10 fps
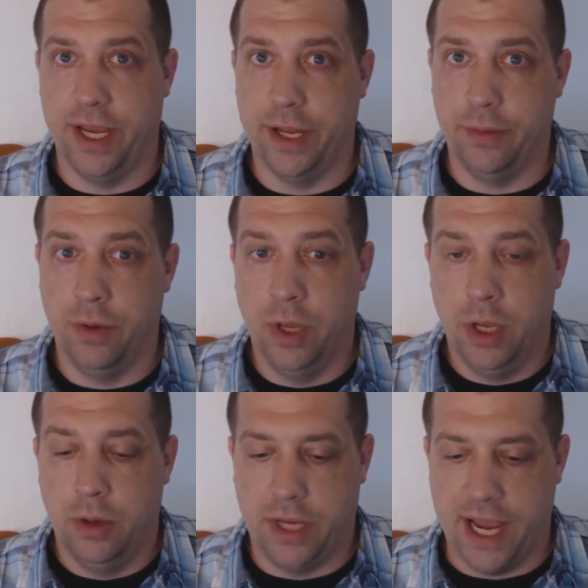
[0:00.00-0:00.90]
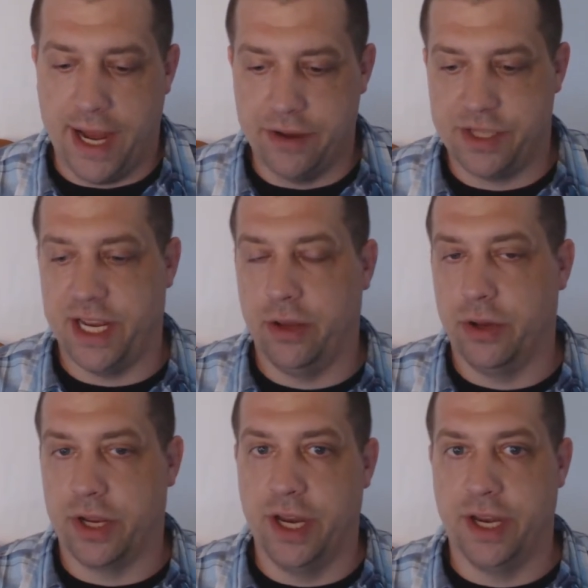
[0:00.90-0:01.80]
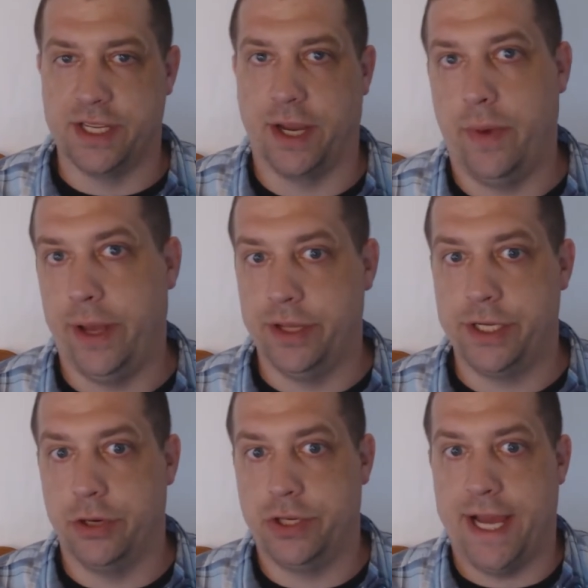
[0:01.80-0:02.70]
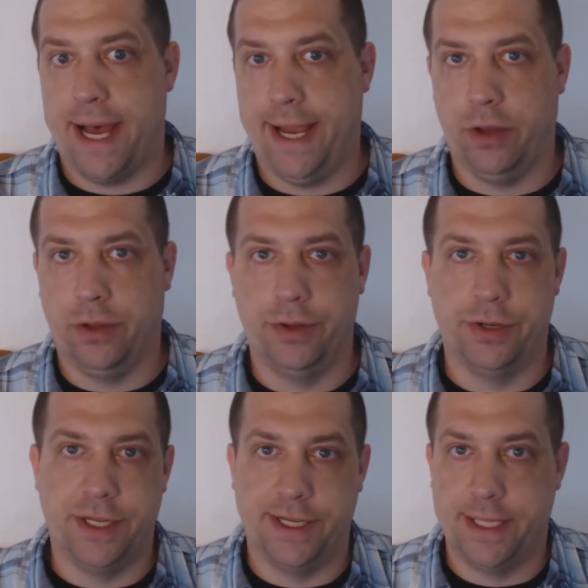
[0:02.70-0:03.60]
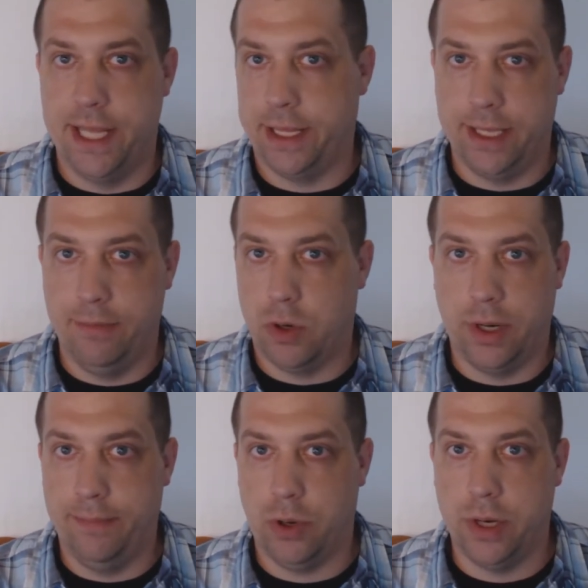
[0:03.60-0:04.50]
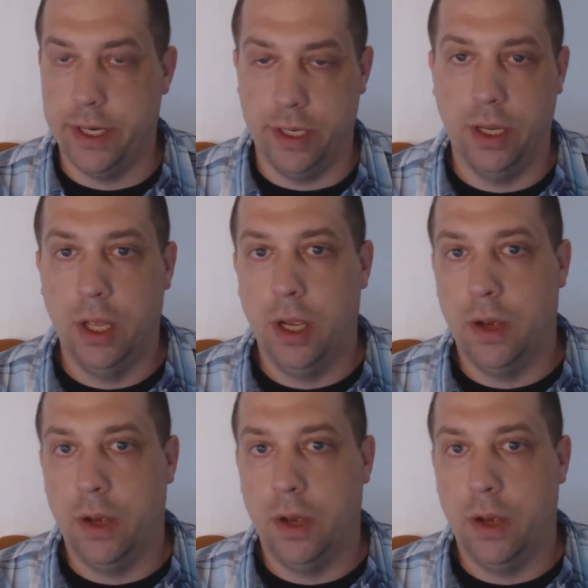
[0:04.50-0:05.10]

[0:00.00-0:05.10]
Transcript: And yeah, outside looking in, it's like, well, it's your child. There's just nothing more important.